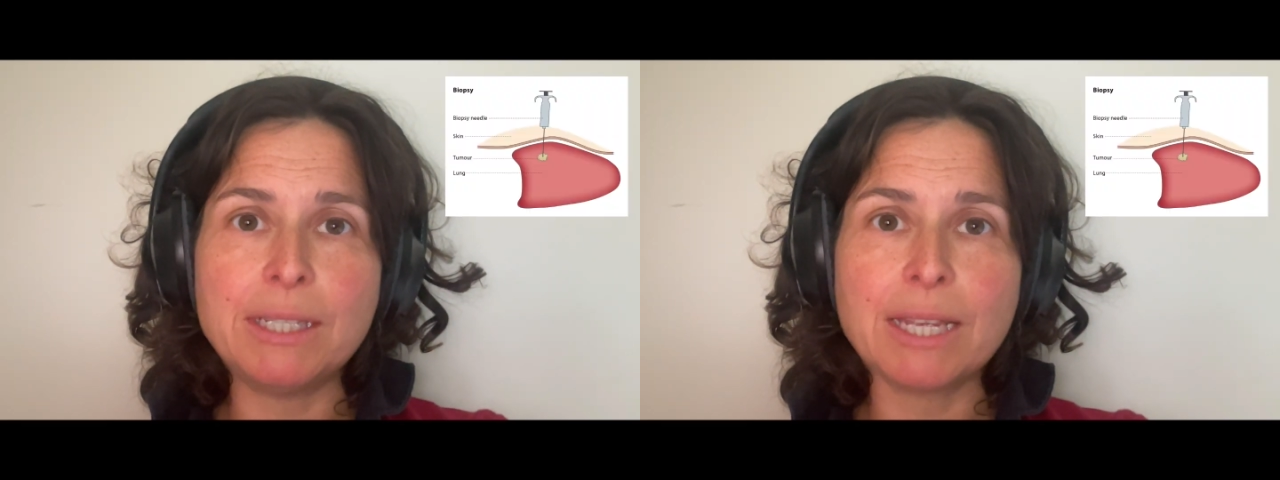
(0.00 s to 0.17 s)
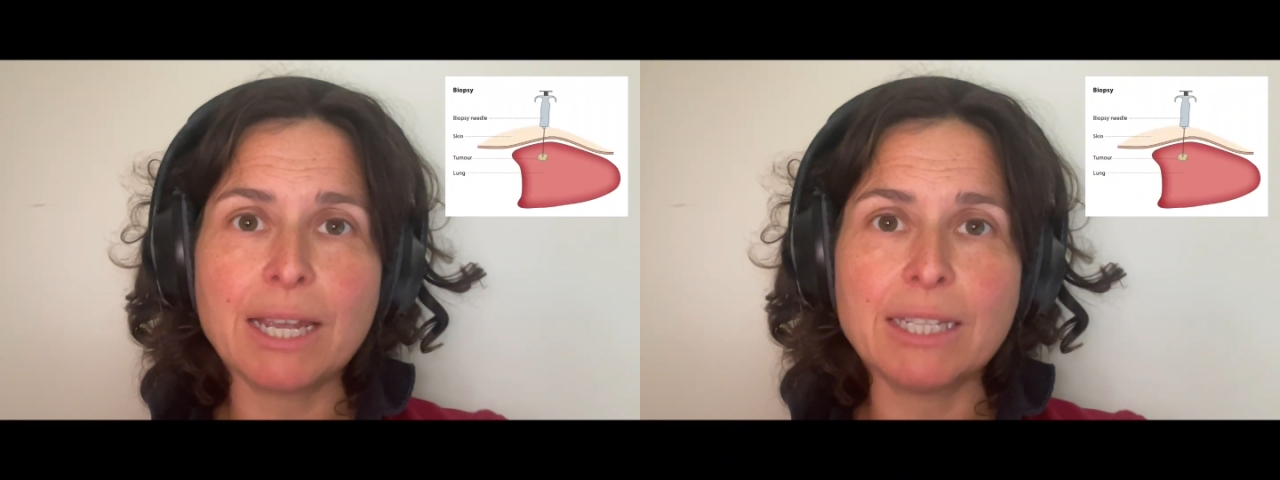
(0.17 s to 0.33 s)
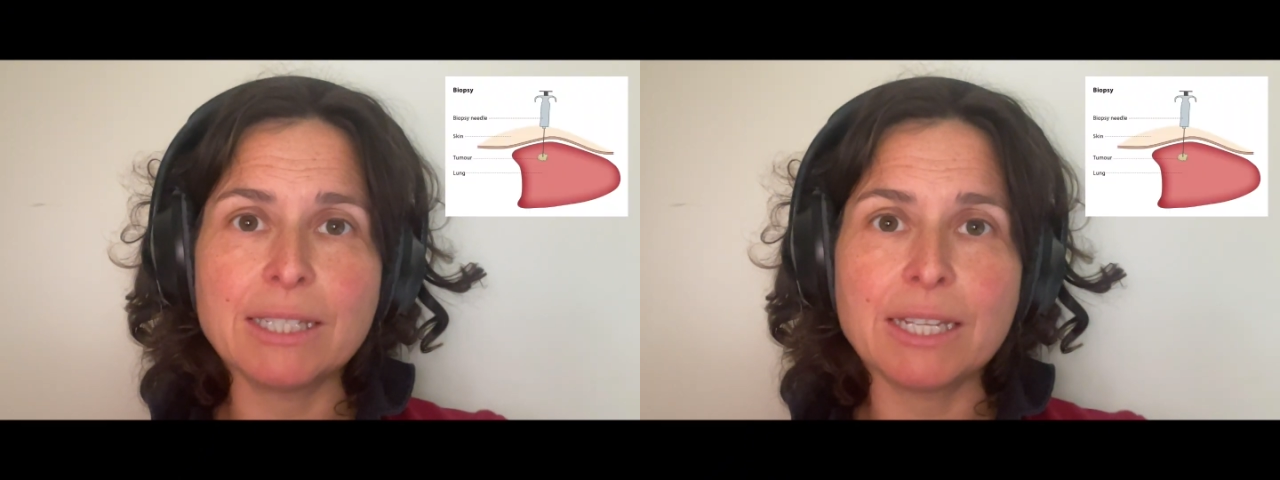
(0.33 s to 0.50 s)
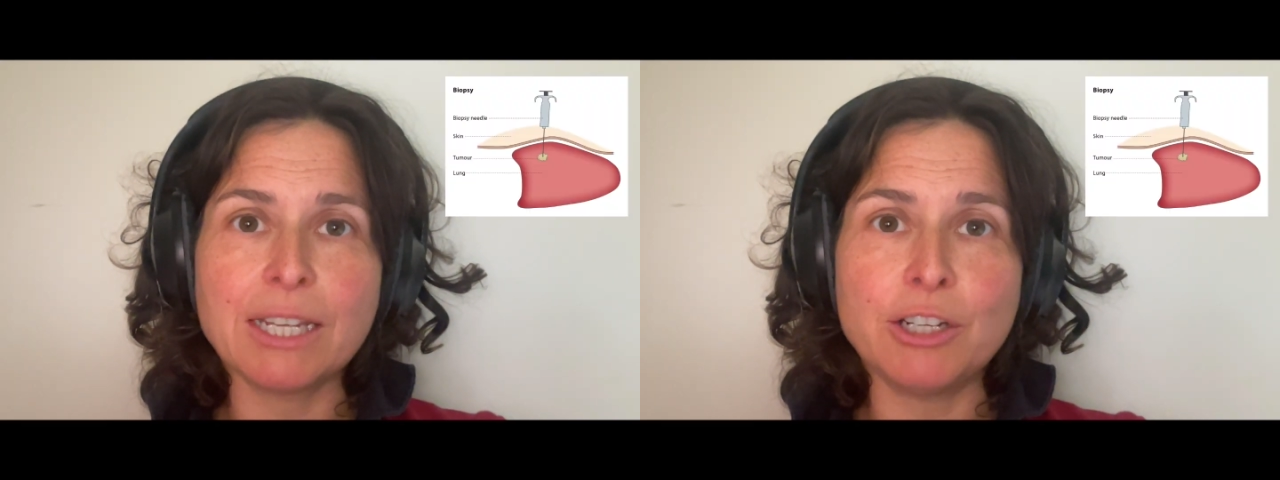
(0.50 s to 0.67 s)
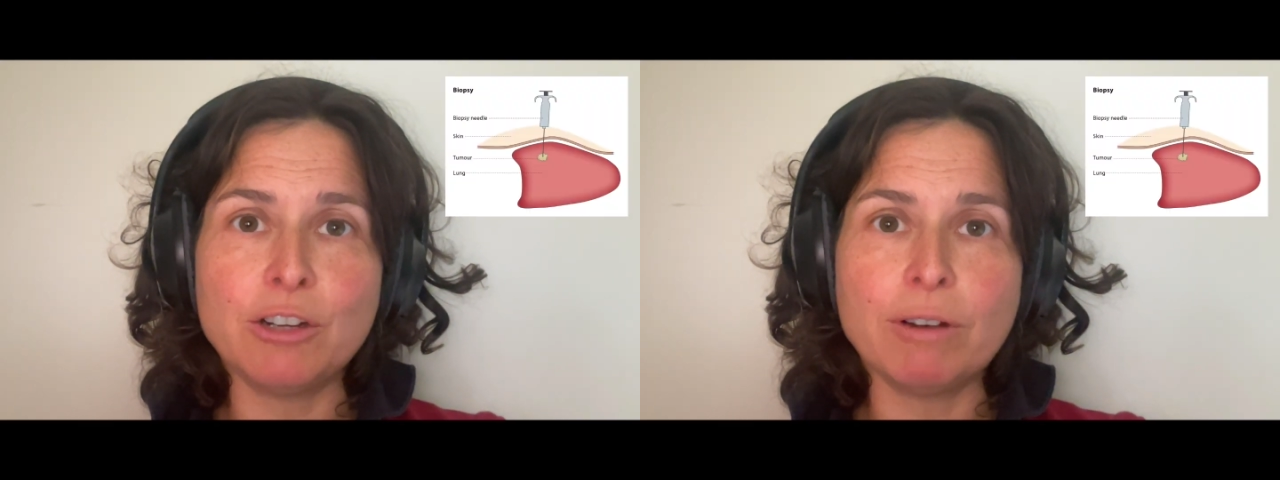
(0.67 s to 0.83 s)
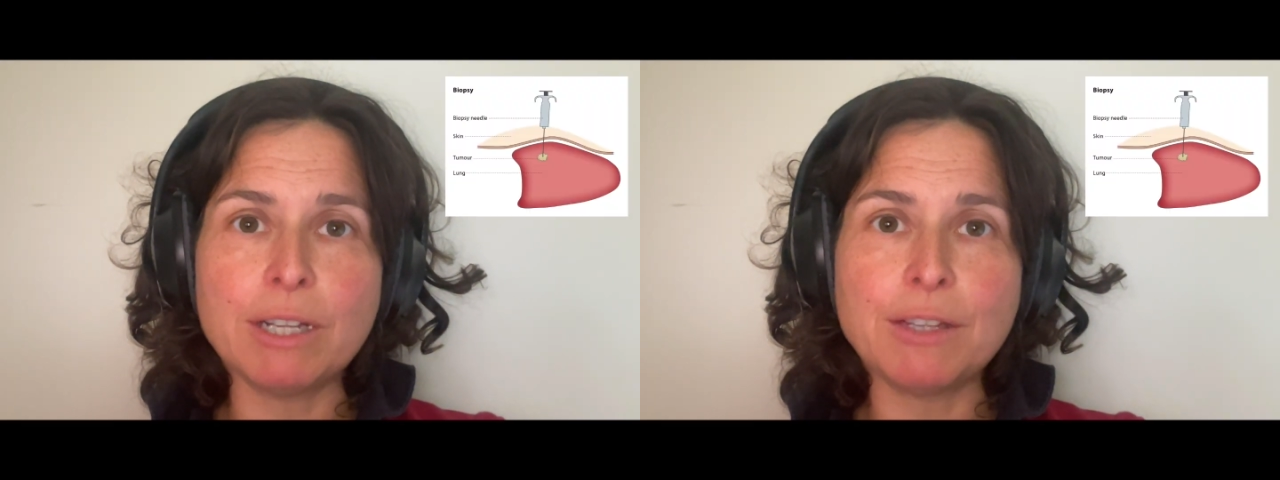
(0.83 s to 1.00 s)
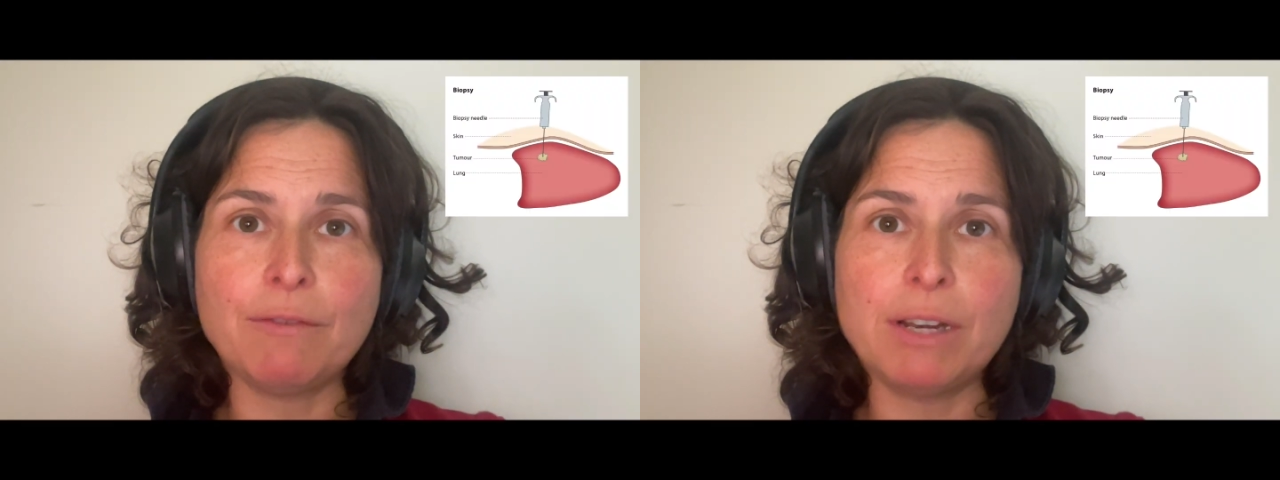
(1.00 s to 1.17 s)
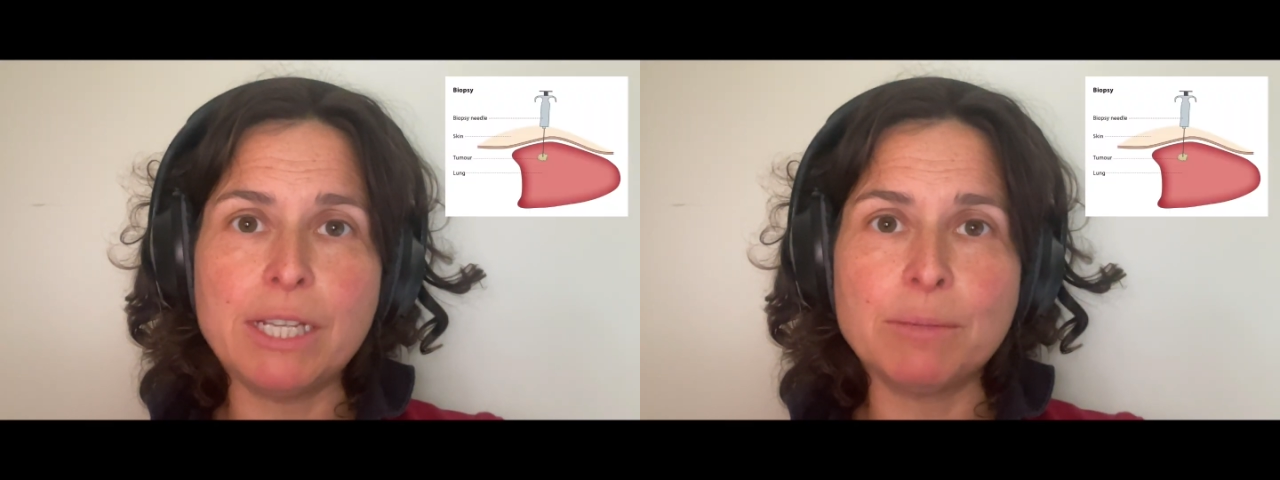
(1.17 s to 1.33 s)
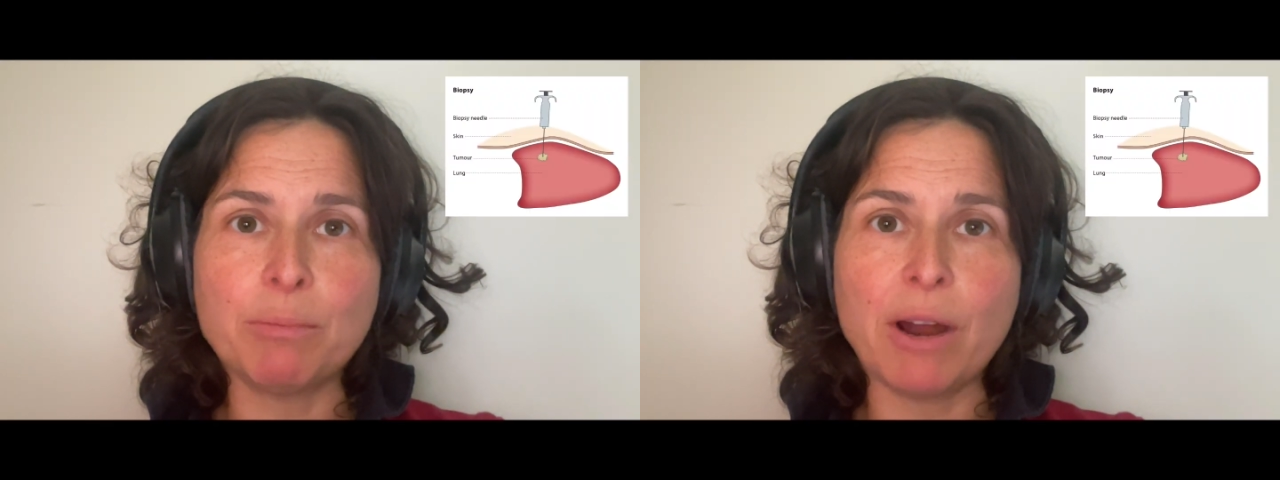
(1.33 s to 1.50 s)
the cancer had
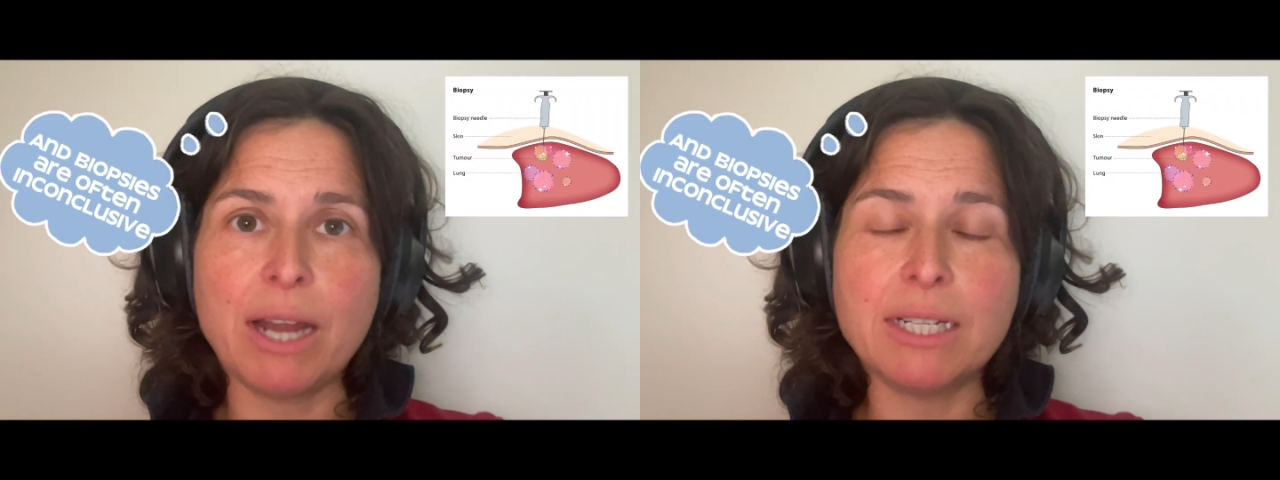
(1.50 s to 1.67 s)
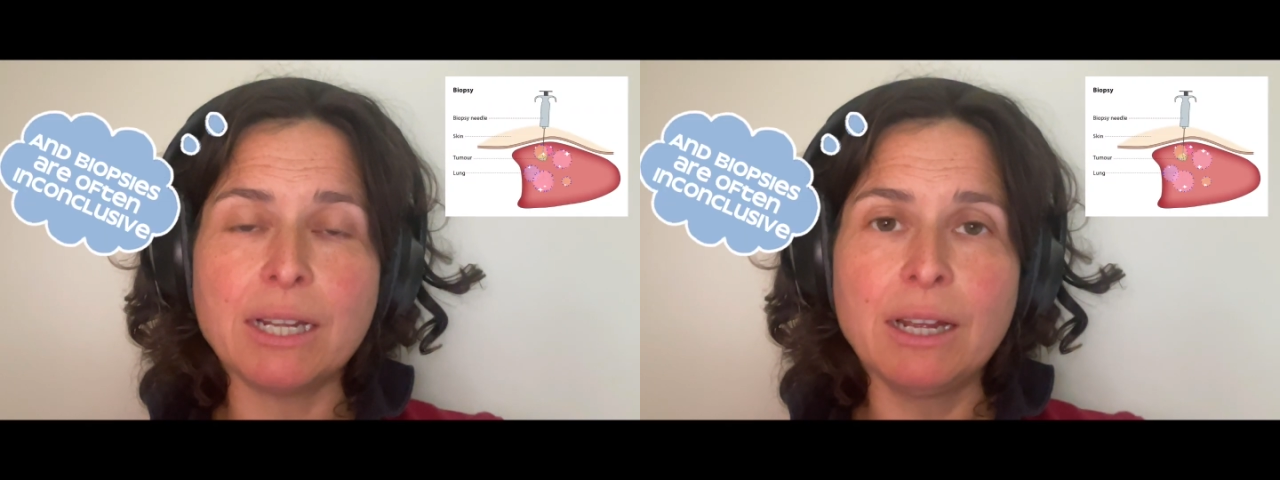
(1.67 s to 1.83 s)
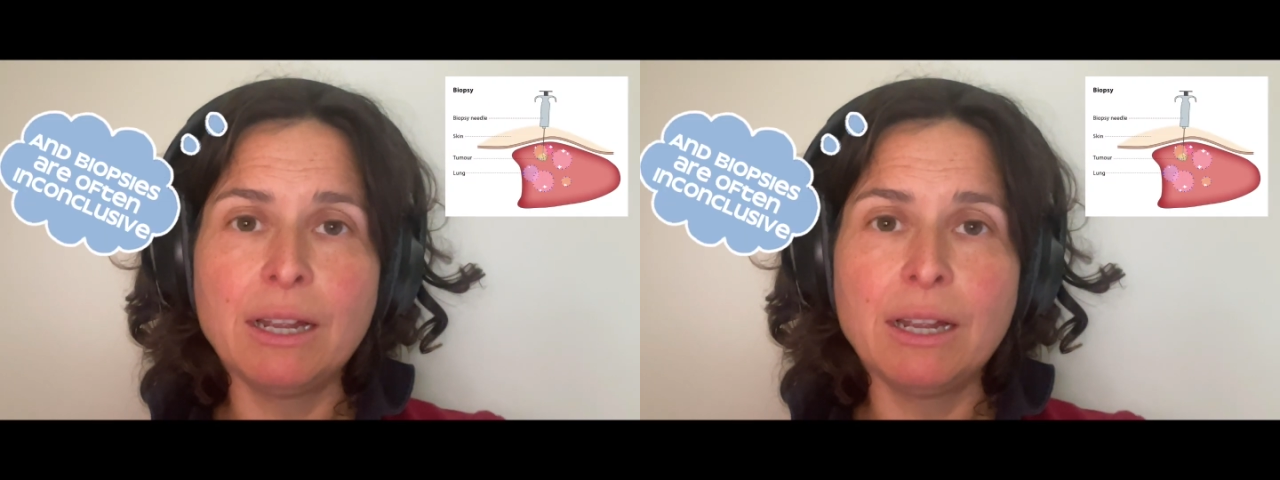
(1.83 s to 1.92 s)
aggressively spread,